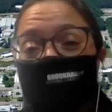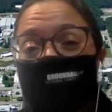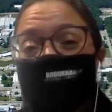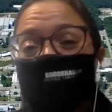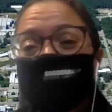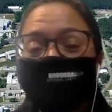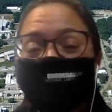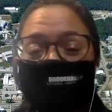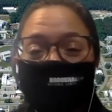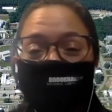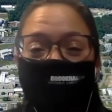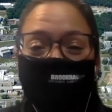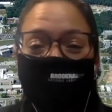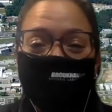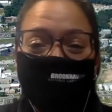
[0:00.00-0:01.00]
how the science
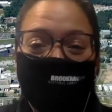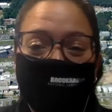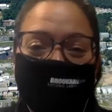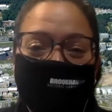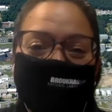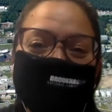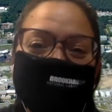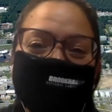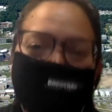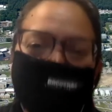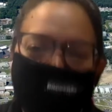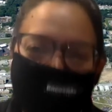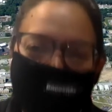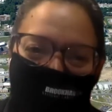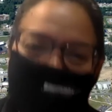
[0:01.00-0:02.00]
and politics science
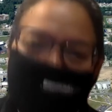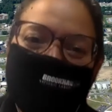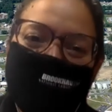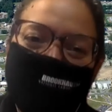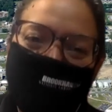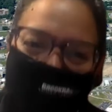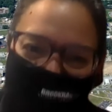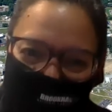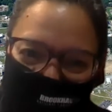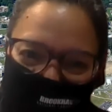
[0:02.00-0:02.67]
is done.